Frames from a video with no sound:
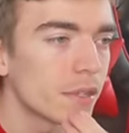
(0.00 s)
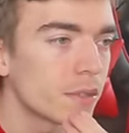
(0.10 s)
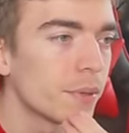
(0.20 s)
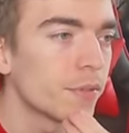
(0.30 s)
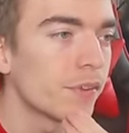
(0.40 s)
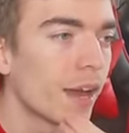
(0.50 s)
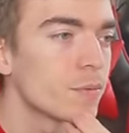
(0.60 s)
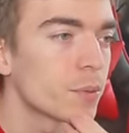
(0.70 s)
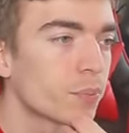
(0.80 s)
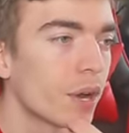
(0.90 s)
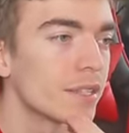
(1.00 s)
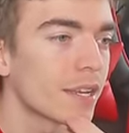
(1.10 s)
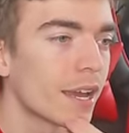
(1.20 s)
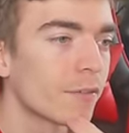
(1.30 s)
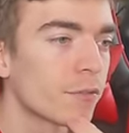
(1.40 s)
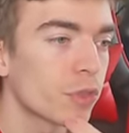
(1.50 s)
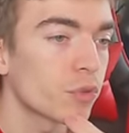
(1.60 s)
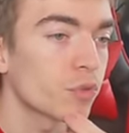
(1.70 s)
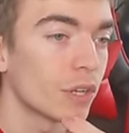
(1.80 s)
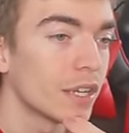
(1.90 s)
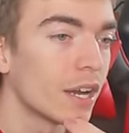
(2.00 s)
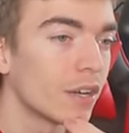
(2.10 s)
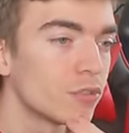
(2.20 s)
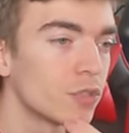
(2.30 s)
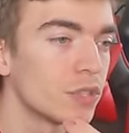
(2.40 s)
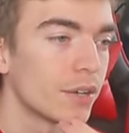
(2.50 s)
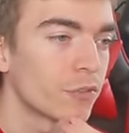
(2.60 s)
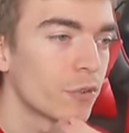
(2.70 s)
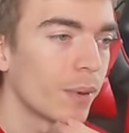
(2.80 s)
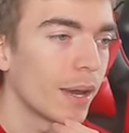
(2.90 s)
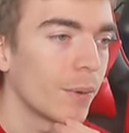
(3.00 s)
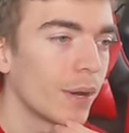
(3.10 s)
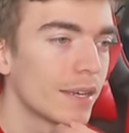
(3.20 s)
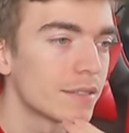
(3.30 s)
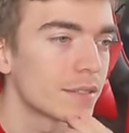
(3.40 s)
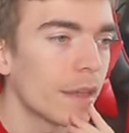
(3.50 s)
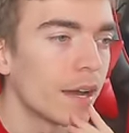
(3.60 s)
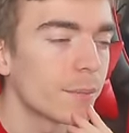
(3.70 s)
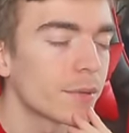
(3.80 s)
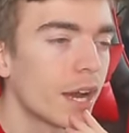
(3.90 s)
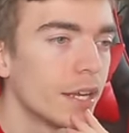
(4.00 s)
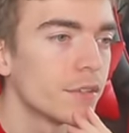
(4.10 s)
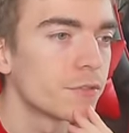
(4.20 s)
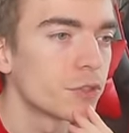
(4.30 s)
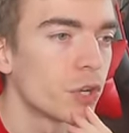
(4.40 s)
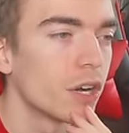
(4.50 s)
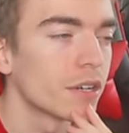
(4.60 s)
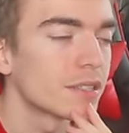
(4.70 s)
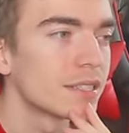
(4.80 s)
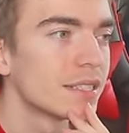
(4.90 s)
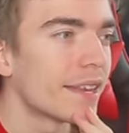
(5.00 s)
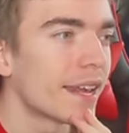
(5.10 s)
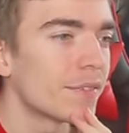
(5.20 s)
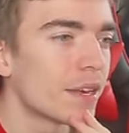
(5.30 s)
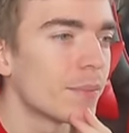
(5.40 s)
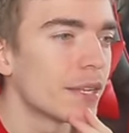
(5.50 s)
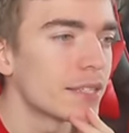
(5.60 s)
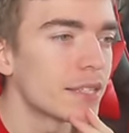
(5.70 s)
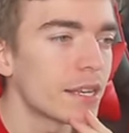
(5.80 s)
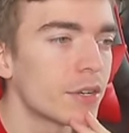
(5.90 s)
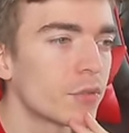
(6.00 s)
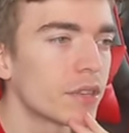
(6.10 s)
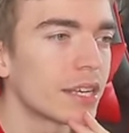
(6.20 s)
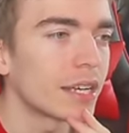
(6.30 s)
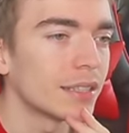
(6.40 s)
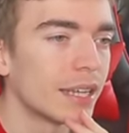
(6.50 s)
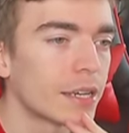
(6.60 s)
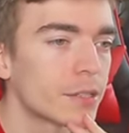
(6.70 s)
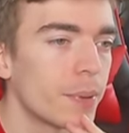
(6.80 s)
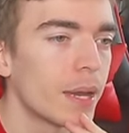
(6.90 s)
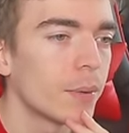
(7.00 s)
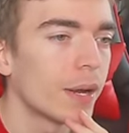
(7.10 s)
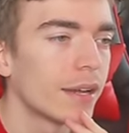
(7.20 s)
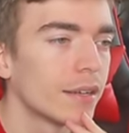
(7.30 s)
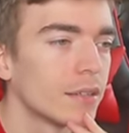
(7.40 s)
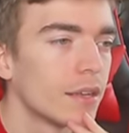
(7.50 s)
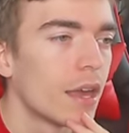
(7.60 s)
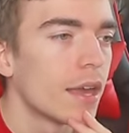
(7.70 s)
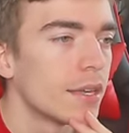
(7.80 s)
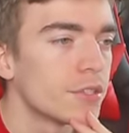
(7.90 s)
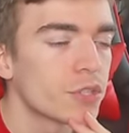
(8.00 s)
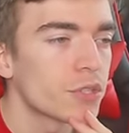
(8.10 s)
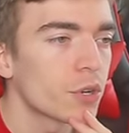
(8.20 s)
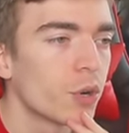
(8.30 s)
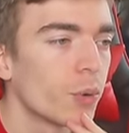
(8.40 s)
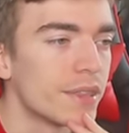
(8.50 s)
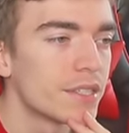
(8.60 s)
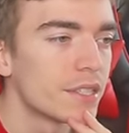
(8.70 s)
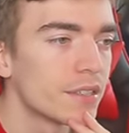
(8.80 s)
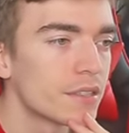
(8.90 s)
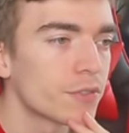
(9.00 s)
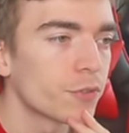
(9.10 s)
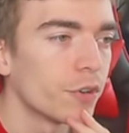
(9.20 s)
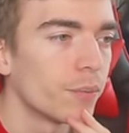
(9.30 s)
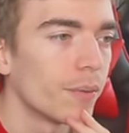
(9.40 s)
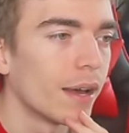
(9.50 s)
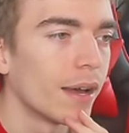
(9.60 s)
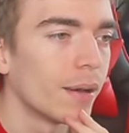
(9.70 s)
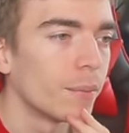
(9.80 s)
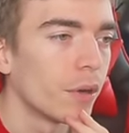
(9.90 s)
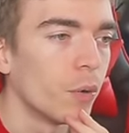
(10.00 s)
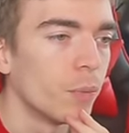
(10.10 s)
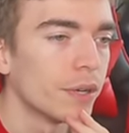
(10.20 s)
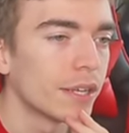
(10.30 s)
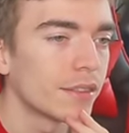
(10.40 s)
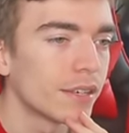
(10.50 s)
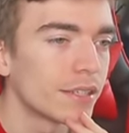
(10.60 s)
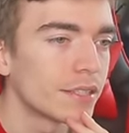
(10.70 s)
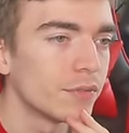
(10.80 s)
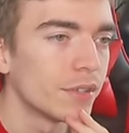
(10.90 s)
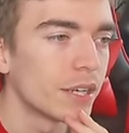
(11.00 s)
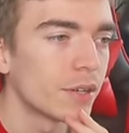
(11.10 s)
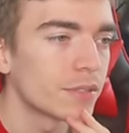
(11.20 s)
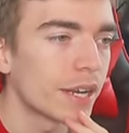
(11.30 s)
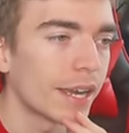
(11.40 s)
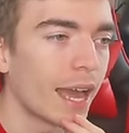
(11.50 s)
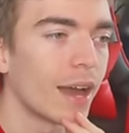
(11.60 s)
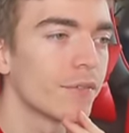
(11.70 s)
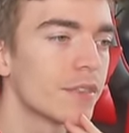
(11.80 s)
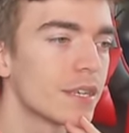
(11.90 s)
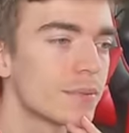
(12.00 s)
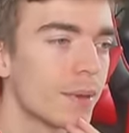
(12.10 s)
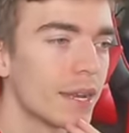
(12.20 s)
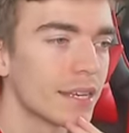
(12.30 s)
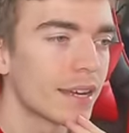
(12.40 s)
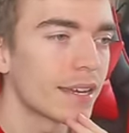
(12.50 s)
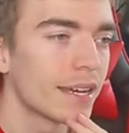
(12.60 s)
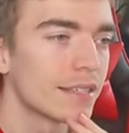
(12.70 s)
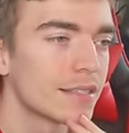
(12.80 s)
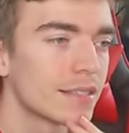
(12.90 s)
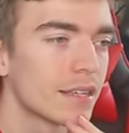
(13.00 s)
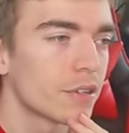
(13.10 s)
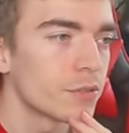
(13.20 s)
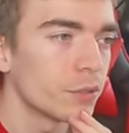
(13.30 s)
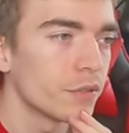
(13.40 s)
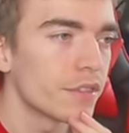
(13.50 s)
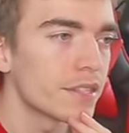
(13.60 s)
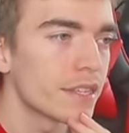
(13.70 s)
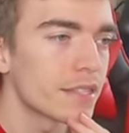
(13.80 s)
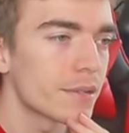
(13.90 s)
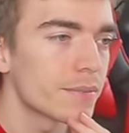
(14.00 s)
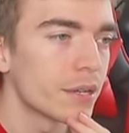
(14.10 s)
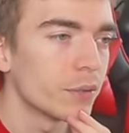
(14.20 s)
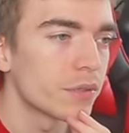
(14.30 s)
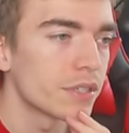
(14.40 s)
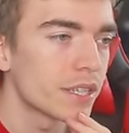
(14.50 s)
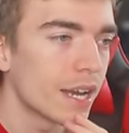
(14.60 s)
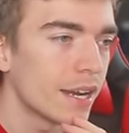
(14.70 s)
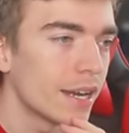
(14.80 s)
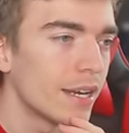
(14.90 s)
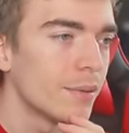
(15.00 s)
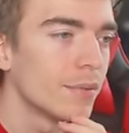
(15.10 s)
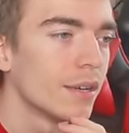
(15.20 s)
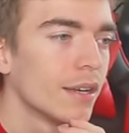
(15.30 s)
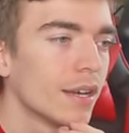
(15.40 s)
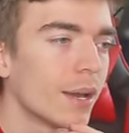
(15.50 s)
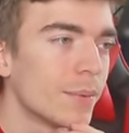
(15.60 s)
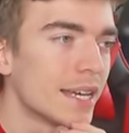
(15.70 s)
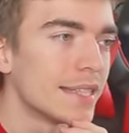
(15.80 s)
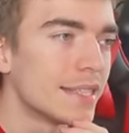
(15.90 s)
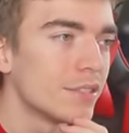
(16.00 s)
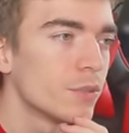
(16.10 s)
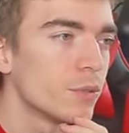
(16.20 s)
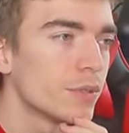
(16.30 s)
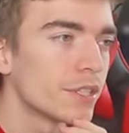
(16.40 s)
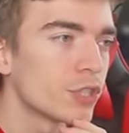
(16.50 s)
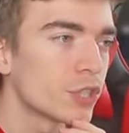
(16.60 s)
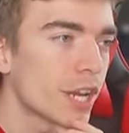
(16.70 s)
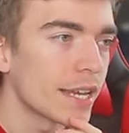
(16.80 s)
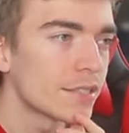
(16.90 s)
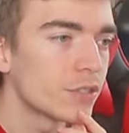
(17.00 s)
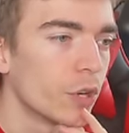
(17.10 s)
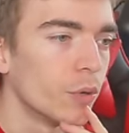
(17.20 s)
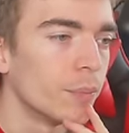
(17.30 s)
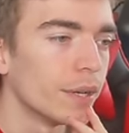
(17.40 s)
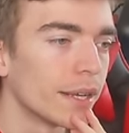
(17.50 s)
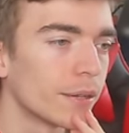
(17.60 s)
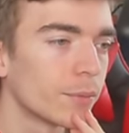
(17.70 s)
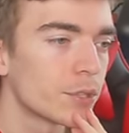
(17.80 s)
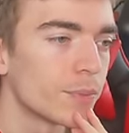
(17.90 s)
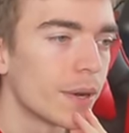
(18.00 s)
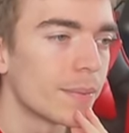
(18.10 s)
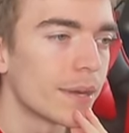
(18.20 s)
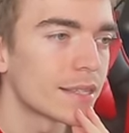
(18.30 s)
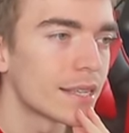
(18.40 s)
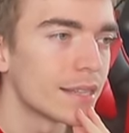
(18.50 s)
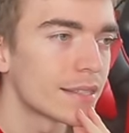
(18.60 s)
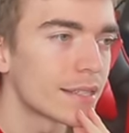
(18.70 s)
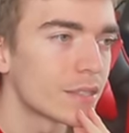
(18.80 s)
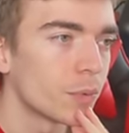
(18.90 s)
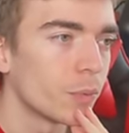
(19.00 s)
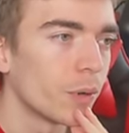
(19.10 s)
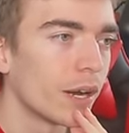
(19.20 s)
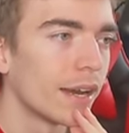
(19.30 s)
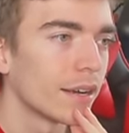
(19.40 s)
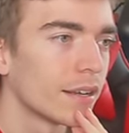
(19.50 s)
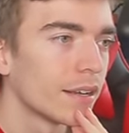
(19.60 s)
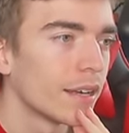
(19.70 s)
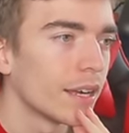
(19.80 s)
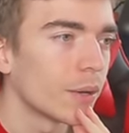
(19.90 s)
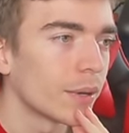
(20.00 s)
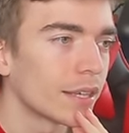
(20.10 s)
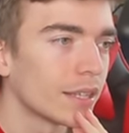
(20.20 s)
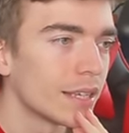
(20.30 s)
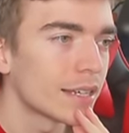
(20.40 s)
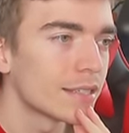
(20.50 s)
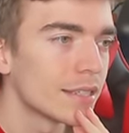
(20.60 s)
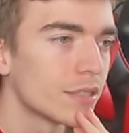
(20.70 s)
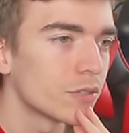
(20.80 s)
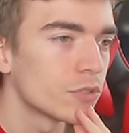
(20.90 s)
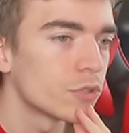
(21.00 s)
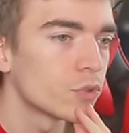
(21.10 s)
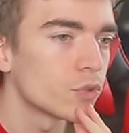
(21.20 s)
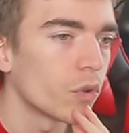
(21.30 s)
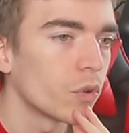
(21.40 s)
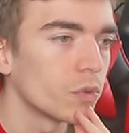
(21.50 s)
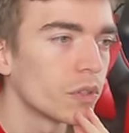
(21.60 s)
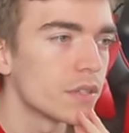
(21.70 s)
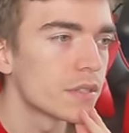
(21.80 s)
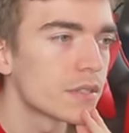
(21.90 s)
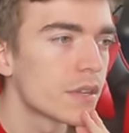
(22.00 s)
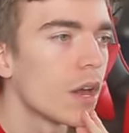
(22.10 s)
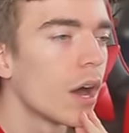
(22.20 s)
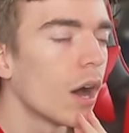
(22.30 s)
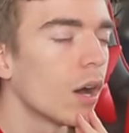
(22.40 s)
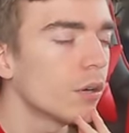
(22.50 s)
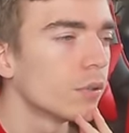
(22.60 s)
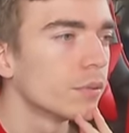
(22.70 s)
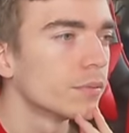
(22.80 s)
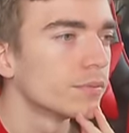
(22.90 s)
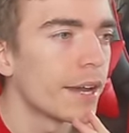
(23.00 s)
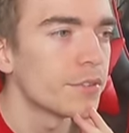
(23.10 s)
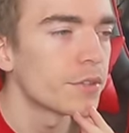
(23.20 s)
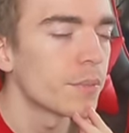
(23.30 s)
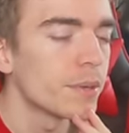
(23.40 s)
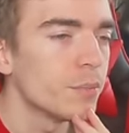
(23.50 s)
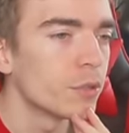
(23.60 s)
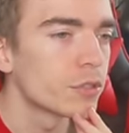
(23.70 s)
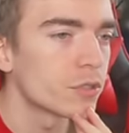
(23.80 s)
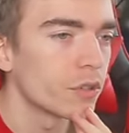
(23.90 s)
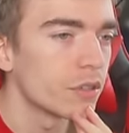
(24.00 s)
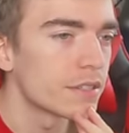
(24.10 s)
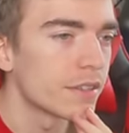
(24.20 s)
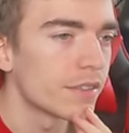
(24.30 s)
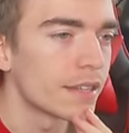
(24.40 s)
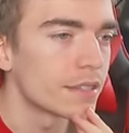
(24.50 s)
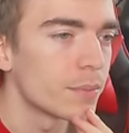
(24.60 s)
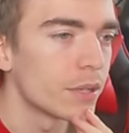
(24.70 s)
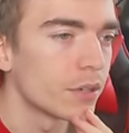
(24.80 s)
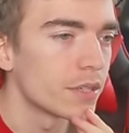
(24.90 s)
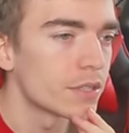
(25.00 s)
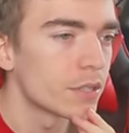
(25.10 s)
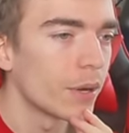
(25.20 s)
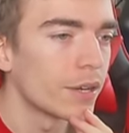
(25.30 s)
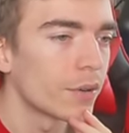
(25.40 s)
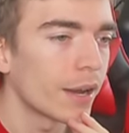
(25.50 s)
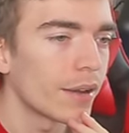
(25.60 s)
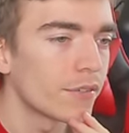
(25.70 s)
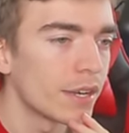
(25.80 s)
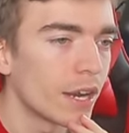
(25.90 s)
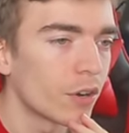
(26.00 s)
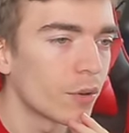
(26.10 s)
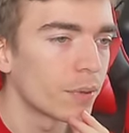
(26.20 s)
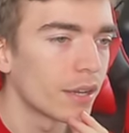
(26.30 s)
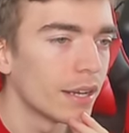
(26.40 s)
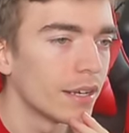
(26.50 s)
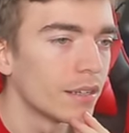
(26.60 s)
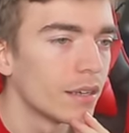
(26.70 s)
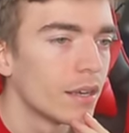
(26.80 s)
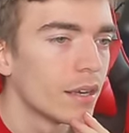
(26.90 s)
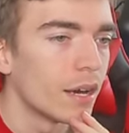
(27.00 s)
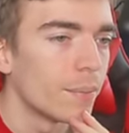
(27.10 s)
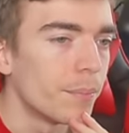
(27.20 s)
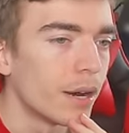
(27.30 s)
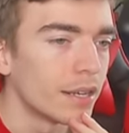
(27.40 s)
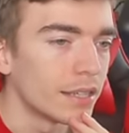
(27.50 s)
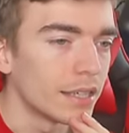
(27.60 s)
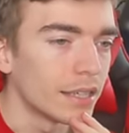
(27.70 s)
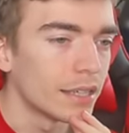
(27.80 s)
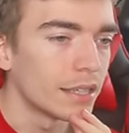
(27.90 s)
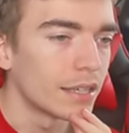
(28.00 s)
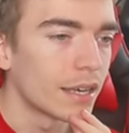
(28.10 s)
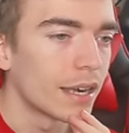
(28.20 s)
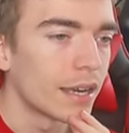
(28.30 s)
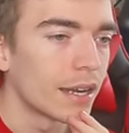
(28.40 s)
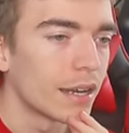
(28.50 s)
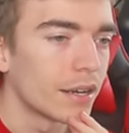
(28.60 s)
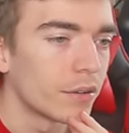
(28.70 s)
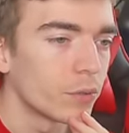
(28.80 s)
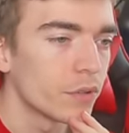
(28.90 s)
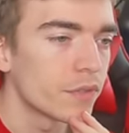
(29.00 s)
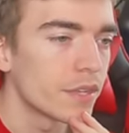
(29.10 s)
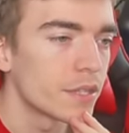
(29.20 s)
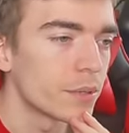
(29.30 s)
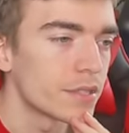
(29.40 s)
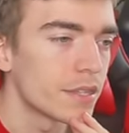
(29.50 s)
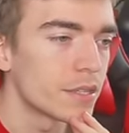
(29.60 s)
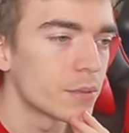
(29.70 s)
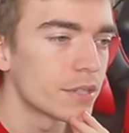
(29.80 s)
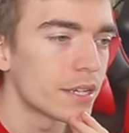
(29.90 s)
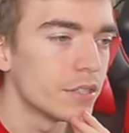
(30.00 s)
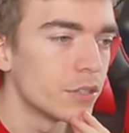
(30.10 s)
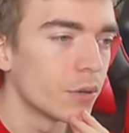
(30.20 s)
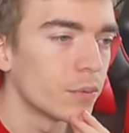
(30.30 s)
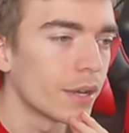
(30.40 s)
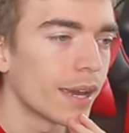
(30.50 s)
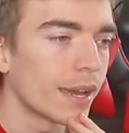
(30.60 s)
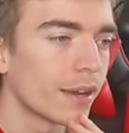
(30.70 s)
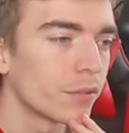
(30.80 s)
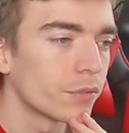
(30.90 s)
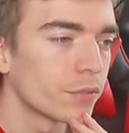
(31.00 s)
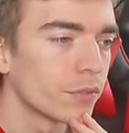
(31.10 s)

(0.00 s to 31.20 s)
To be fair, I'm surprised I have 300 different petwares. I'm kind of shocked that I have that many, since I don't really collect petware. It's just a coincidence from opening things in videos that I have this many, I guess. Because all of these things update all the time. I mean, I did do the chest opening, which might make sense as to why. Anyway, collected on strollers. Oh! I thought there'd be more strollers than that, to be honest. So I don't have an aeroplane, a bunny, all of these ones. These are ones I don't have.